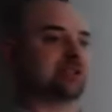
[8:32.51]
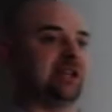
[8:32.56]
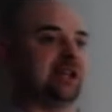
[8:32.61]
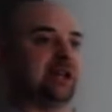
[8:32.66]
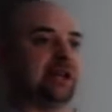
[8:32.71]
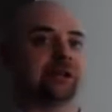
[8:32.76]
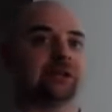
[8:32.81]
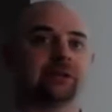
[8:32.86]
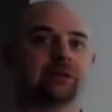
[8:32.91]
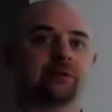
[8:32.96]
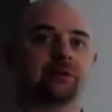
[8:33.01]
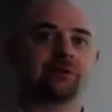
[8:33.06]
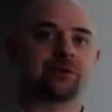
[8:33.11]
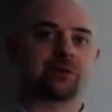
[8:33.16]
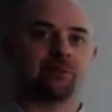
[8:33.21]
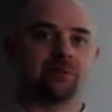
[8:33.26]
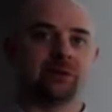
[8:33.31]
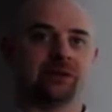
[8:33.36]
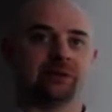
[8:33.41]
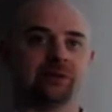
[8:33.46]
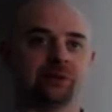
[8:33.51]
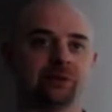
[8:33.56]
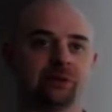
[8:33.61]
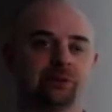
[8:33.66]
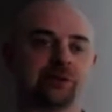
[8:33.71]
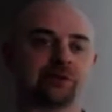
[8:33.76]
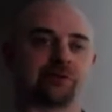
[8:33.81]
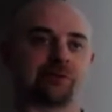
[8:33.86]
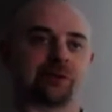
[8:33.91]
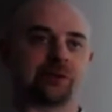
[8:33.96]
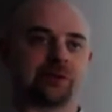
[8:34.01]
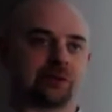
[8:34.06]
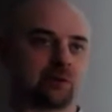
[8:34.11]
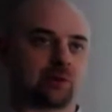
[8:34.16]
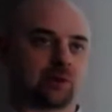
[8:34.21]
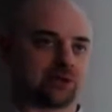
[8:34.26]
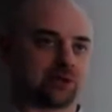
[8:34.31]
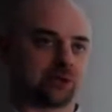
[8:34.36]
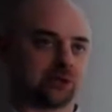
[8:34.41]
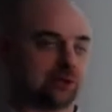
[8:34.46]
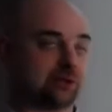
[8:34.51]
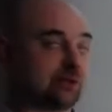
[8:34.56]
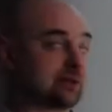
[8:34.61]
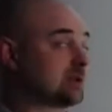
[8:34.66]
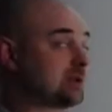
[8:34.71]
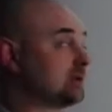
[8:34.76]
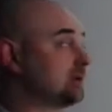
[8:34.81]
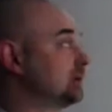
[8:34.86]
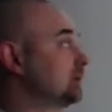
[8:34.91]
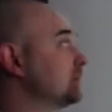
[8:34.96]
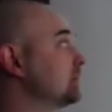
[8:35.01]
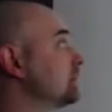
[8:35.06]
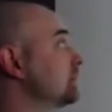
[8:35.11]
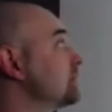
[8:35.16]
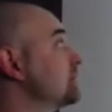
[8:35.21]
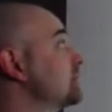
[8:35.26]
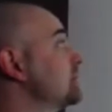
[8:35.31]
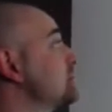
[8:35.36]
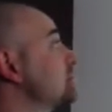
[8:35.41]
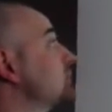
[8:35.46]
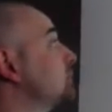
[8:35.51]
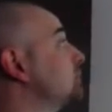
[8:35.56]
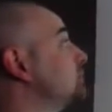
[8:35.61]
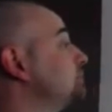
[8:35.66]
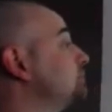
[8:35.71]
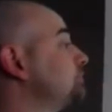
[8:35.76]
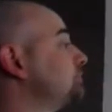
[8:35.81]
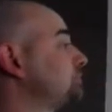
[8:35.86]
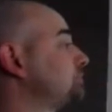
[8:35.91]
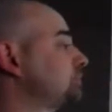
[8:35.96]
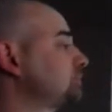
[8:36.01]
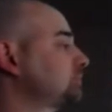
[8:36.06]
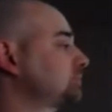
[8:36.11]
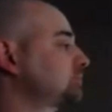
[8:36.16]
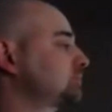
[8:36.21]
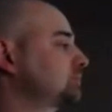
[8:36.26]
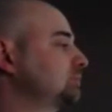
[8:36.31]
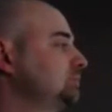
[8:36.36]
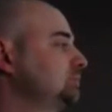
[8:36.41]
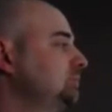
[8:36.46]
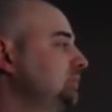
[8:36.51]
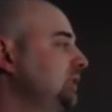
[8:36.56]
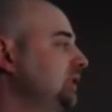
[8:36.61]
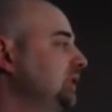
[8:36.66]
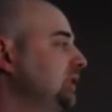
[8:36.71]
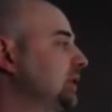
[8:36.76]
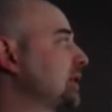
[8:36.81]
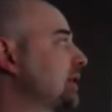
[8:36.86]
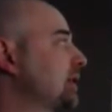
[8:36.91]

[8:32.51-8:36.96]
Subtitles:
There's going to be a few different questions in this lecture.